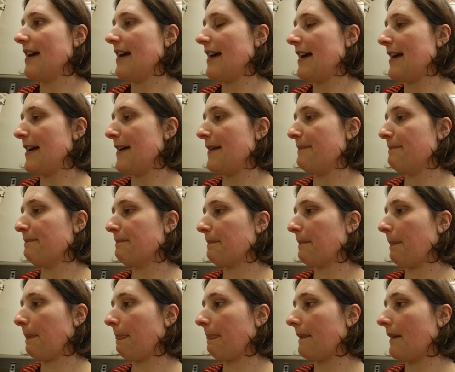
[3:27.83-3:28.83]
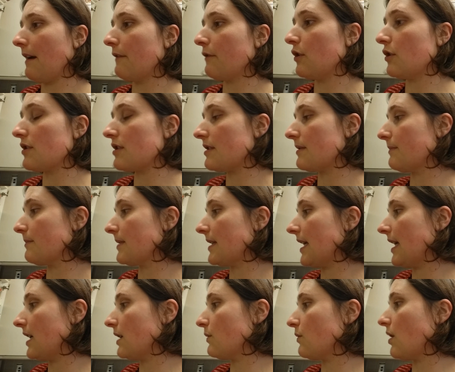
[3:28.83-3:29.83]
I've got some
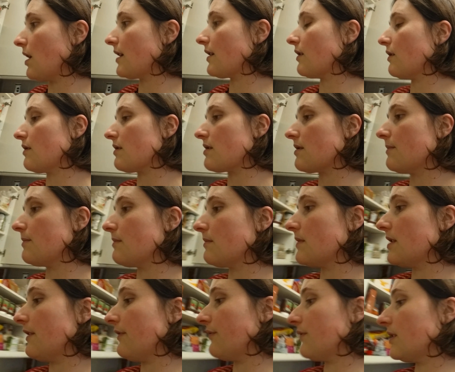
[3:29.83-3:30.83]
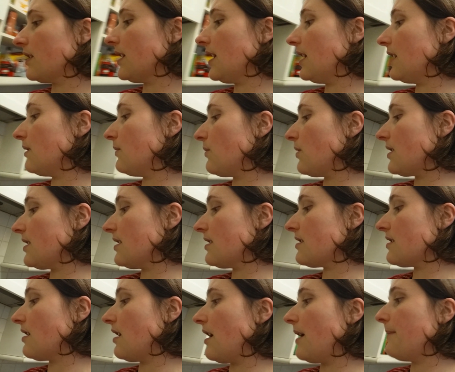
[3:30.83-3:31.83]
quinoa, and I've got some different quinoa this
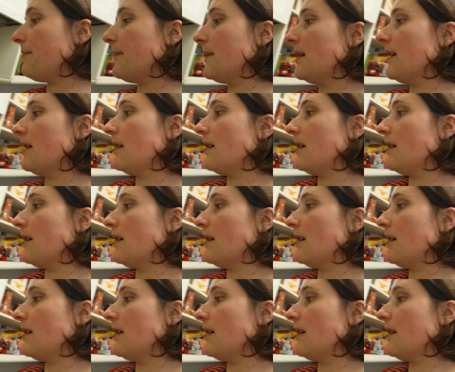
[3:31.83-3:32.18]
time,